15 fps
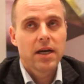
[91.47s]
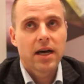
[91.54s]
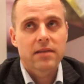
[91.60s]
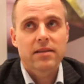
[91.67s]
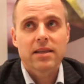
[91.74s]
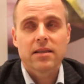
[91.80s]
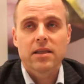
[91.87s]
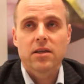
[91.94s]
I
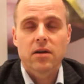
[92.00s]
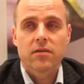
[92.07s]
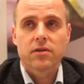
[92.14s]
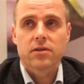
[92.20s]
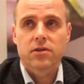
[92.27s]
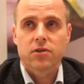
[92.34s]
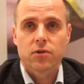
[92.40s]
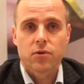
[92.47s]
think the
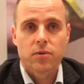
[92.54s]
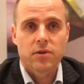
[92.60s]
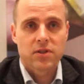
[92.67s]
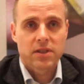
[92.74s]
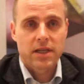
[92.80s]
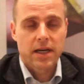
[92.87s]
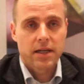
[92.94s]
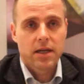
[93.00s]
other 2
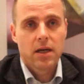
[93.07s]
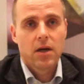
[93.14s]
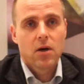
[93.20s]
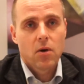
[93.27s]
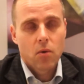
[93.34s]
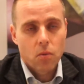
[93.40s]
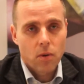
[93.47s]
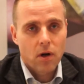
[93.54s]
is that,
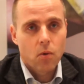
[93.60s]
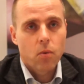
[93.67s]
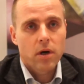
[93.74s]
well,